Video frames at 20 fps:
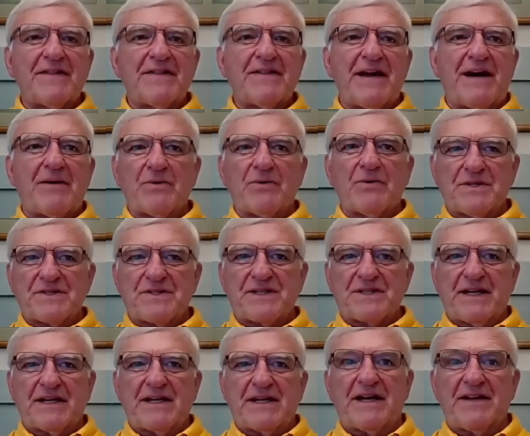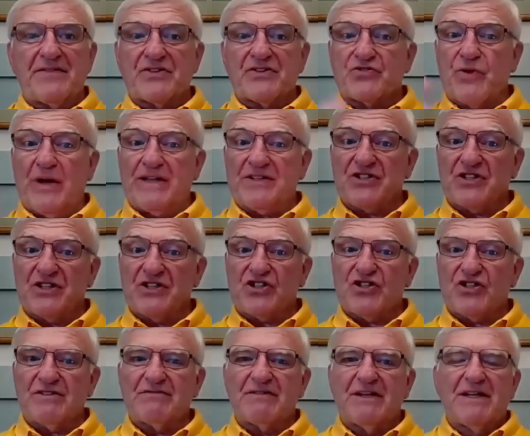And that was kind of the
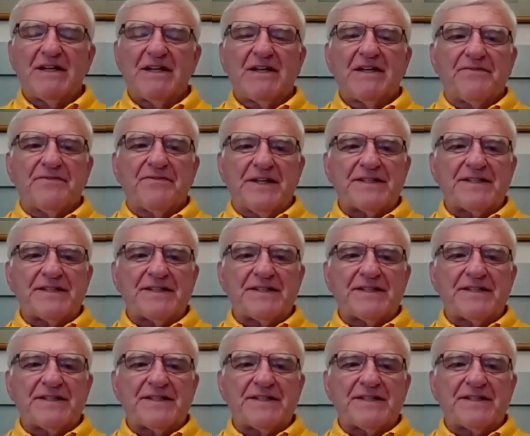transition.